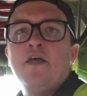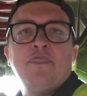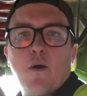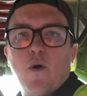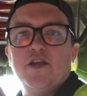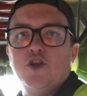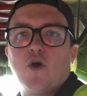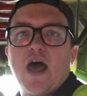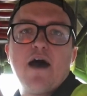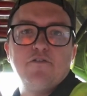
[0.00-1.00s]
That way you're
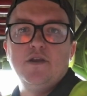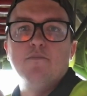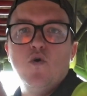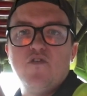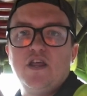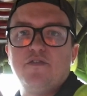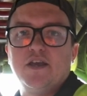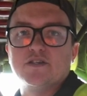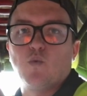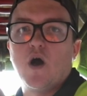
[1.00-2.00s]
not having to move
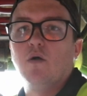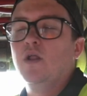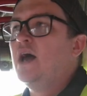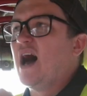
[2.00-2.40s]
anything as well.